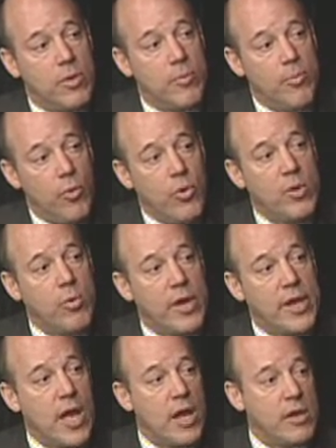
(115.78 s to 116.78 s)
the point where
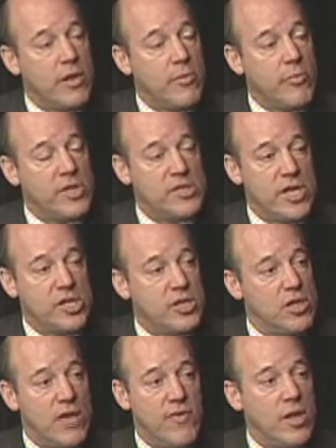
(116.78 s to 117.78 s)
I got onto the
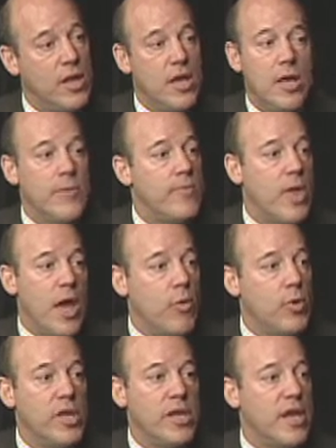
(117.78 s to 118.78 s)
presidential level, I
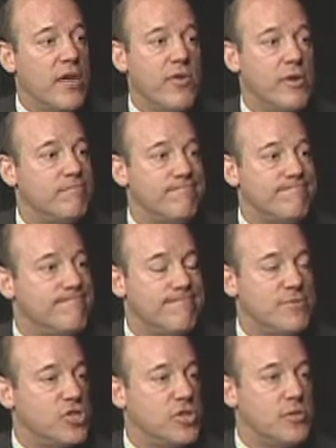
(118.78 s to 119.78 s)
really never
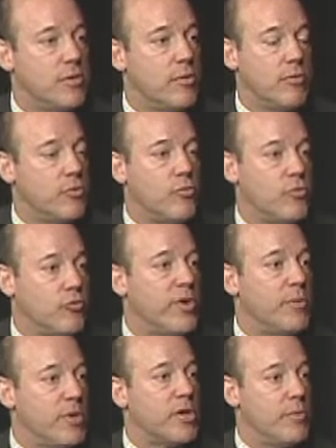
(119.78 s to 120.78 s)

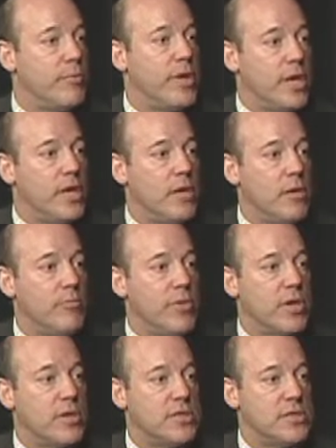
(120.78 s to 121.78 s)
dreamed it could be,
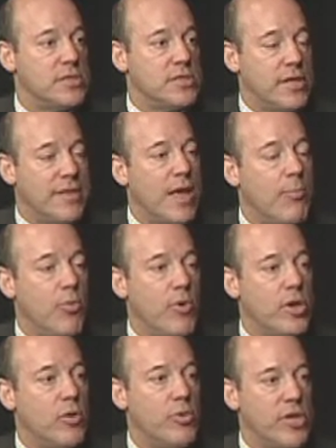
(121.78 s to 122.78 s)
because at that
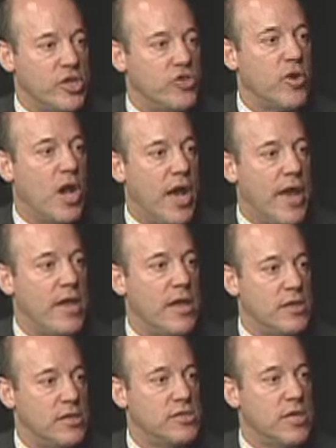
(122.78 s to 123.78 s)
point you don't try.
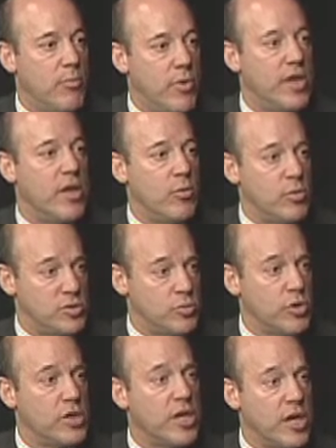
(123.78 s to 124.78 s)
And somebody who was
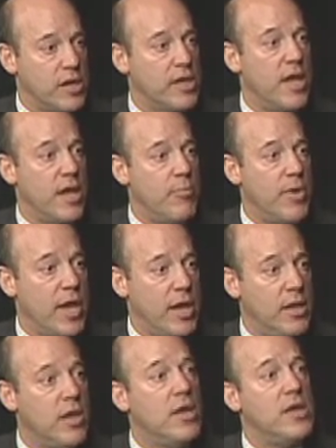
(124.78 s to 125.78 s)
working on a
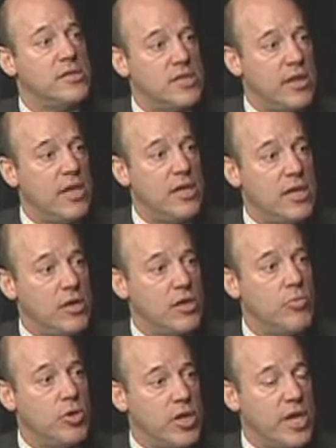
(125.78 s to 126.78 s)
campaign said they needed a
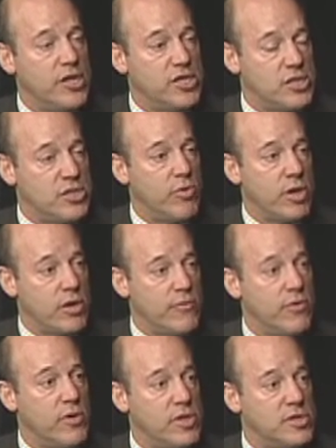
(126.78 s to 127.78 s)
communications director
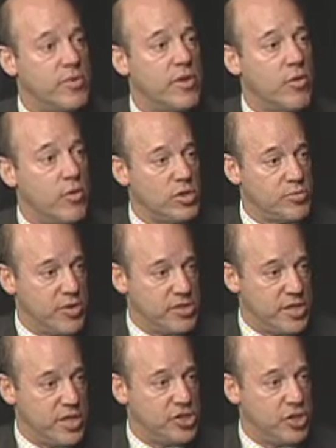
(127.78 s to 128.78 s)
for Elizabeth Dole's
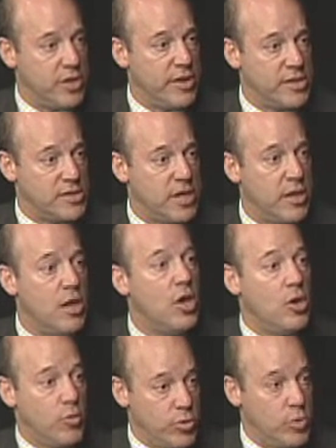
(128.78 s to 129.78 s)
presidential, and they said,
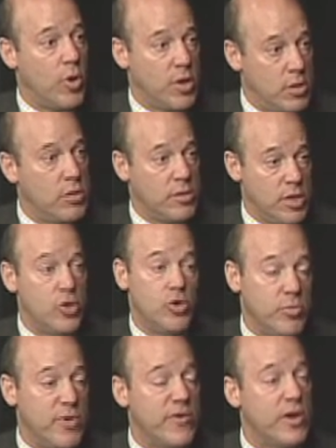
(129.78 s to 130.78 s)
"You want it?" He
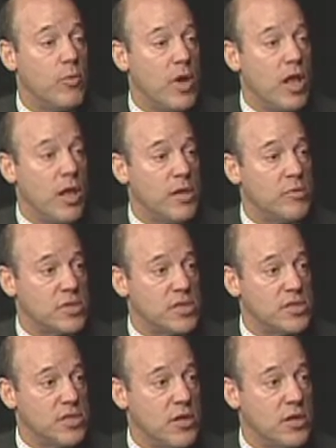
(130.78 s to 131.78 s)
knew me very well. He was a
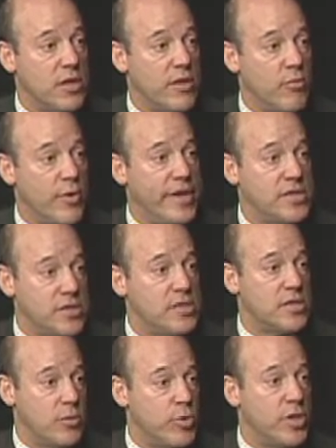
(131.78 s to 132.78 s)
consultant on the race, and
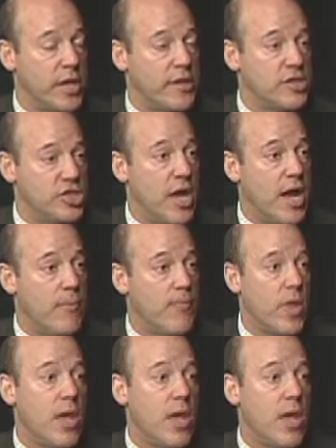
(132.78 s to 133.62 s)
he said, "Would you like the job?"